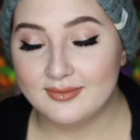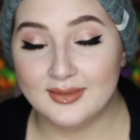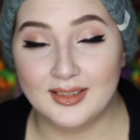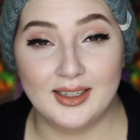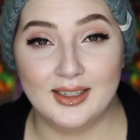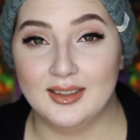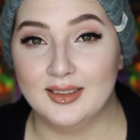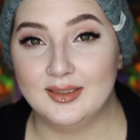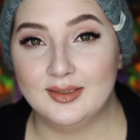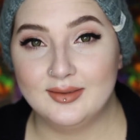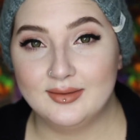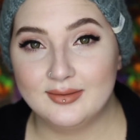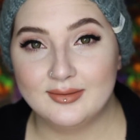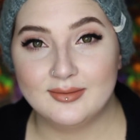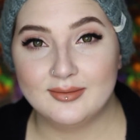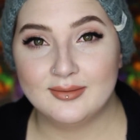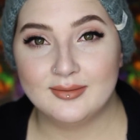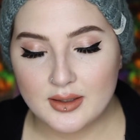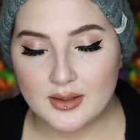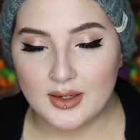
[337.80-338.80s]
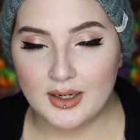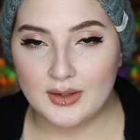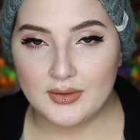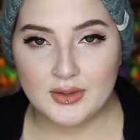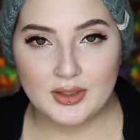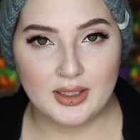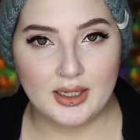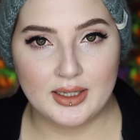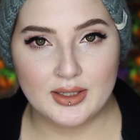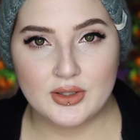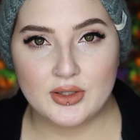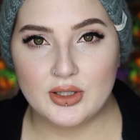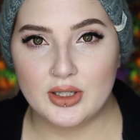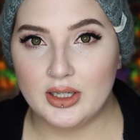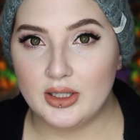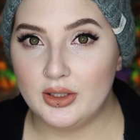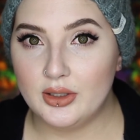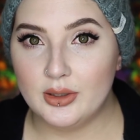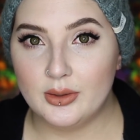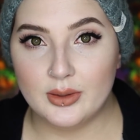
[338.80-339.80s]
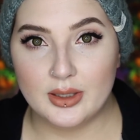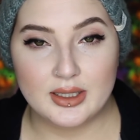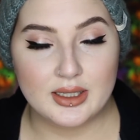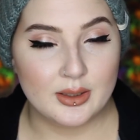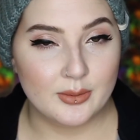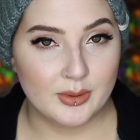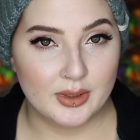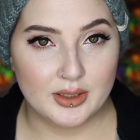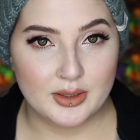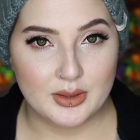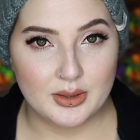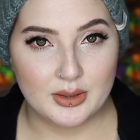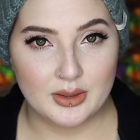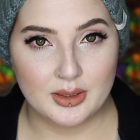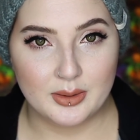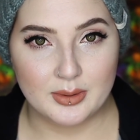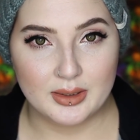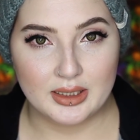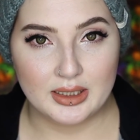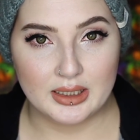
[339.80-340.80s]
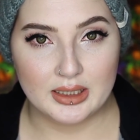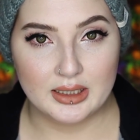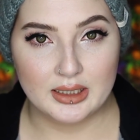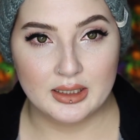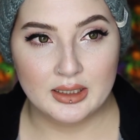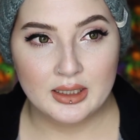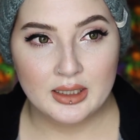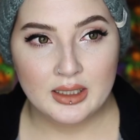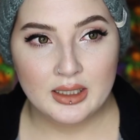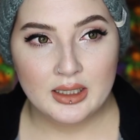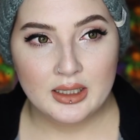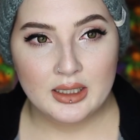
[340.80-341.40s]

no. So after last year, I knew I didn't want to do 31 again.